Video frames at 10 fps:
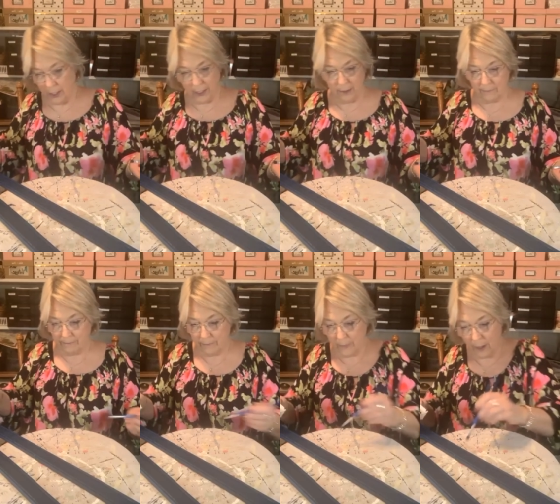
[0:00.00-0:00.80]
Okay.
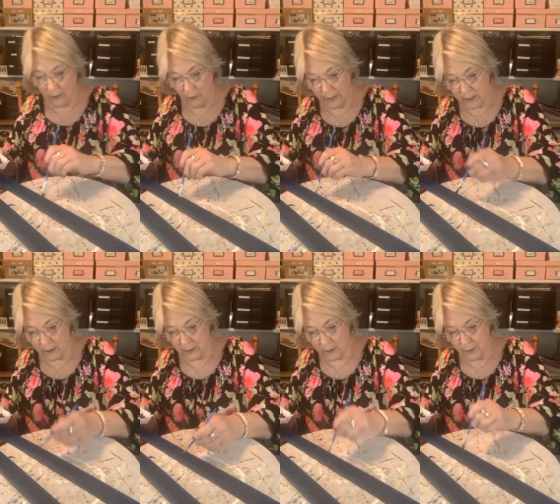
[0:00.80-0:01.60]
The
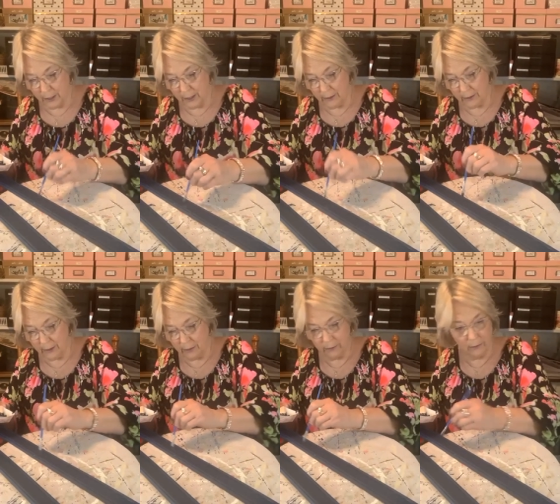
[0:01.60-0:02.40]
rest looks pretty
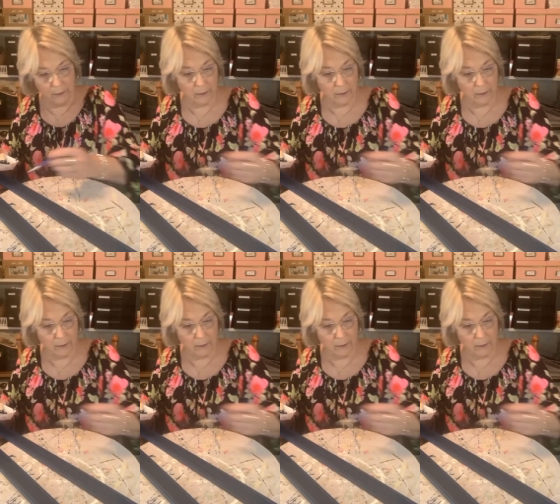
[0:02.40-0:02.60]
good.